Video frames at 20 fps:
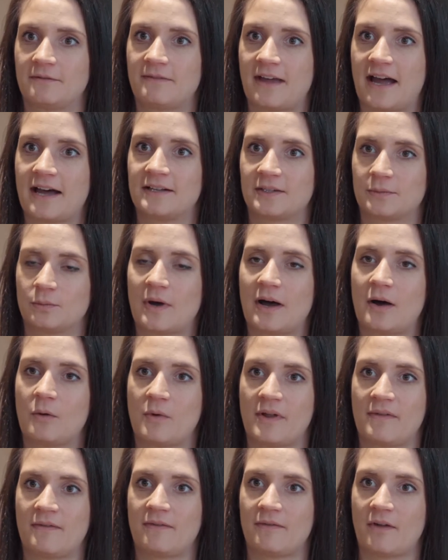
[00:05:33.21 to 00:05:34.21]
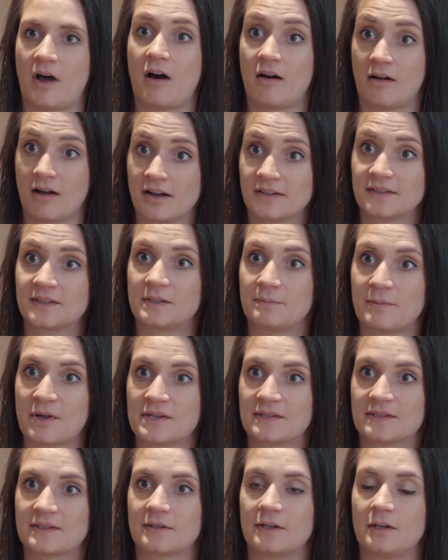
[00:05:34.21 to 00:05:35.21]
of that as well with our
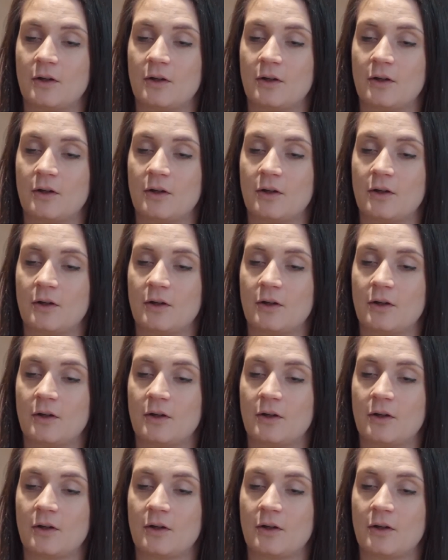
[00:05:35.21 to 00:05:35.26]
customers.